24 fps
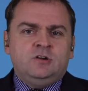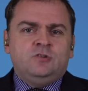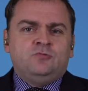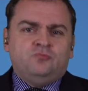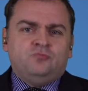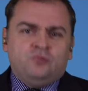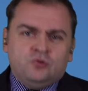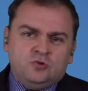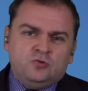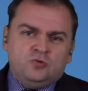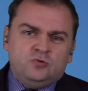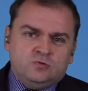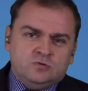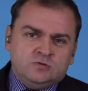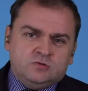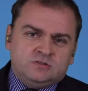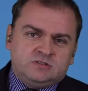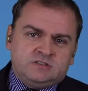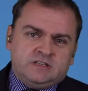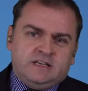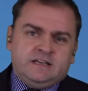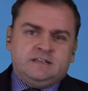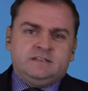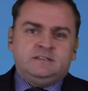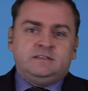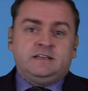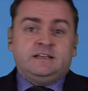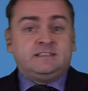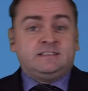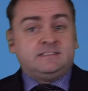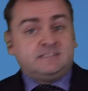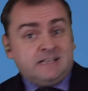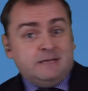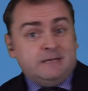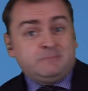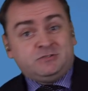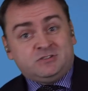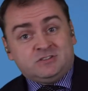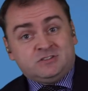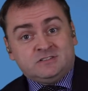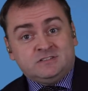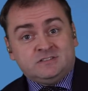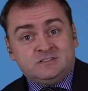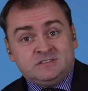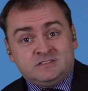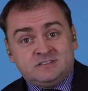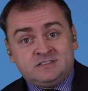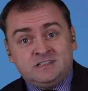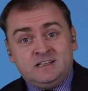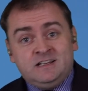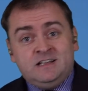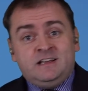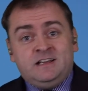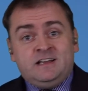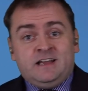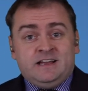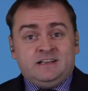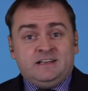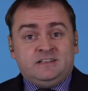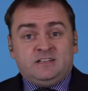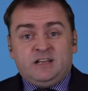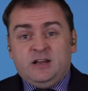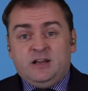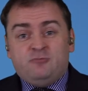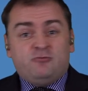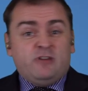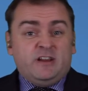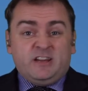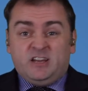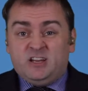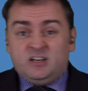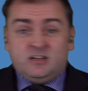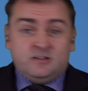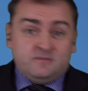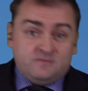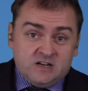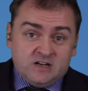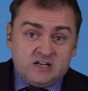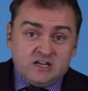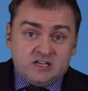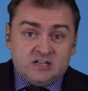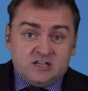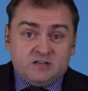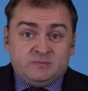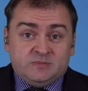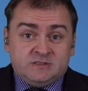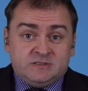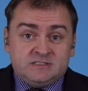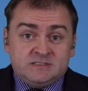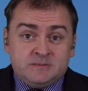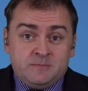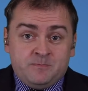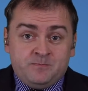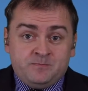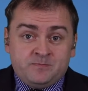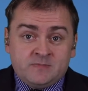rules and exceptions and irregular verbs.